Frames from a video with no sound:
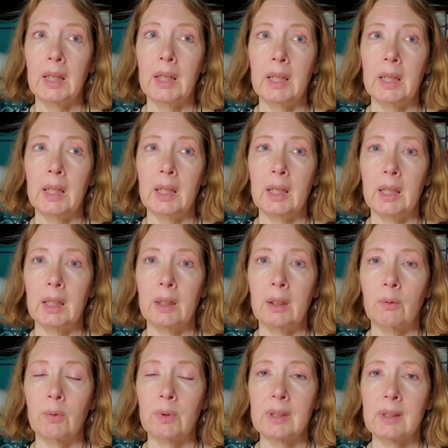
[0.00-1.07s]

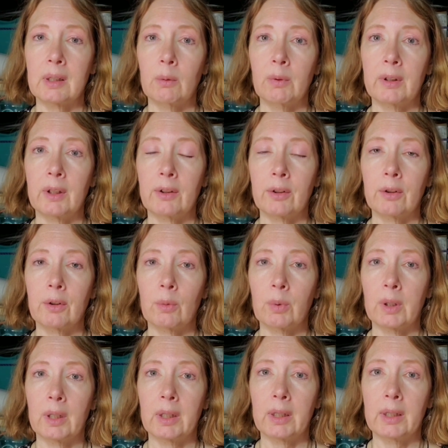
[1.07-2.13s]
and wrestling with the 3rd
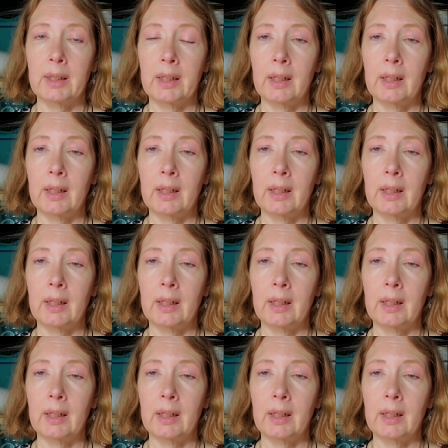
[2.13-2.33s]
one.